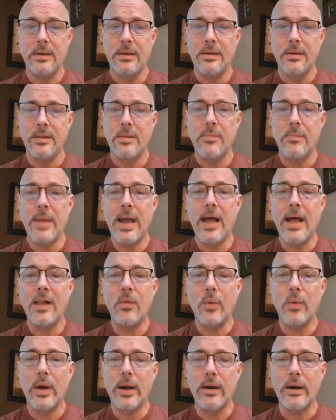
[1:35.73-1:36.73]
The
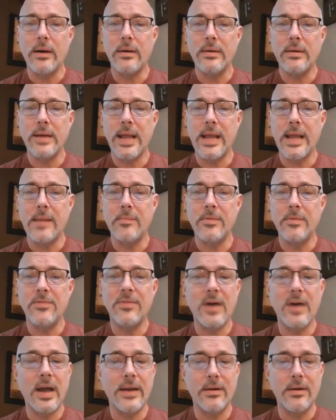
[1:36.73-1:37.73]
malware, named
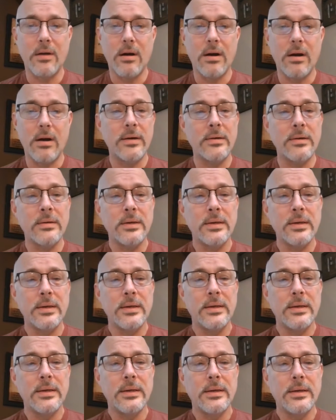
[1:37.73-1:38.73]
Vidar,
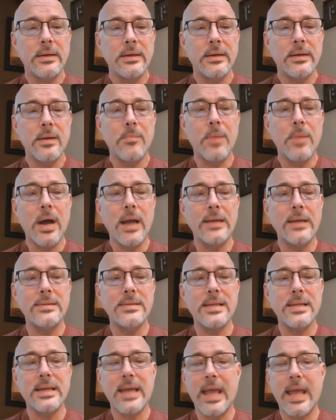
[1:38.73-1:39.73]

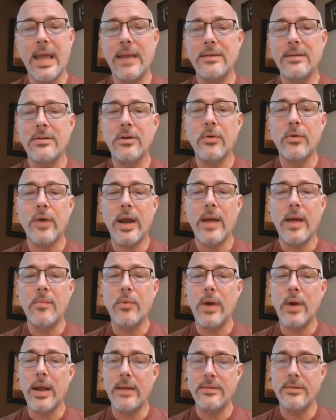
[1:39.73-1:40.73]
combines the GandCrab
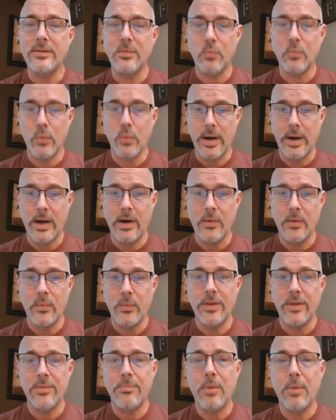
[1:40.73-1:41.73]
ransomware
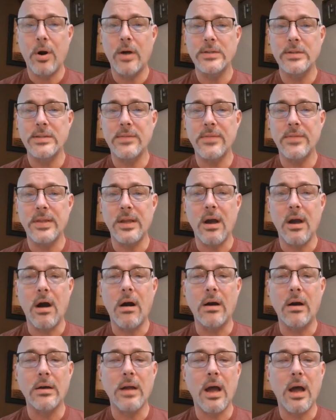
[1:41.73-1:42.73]
with parts of the
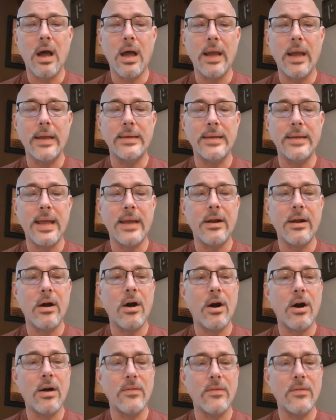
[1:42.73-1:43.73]
Arkei data
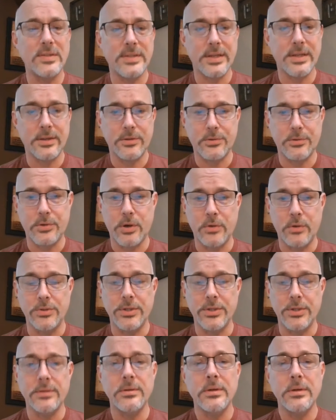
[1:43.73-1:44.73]
harvesting
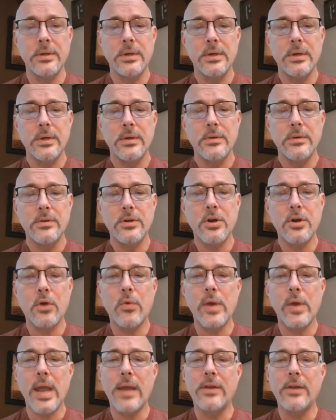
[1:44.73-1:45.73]
Trojan to
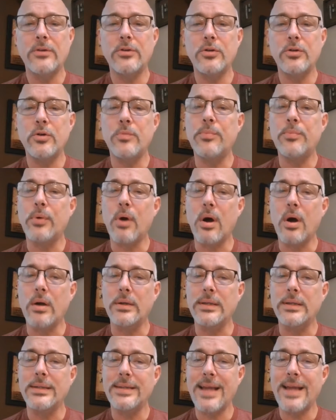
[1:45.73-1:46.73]
create a
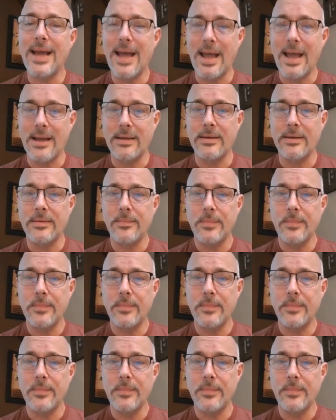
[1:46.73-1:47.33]
two-pronged attack.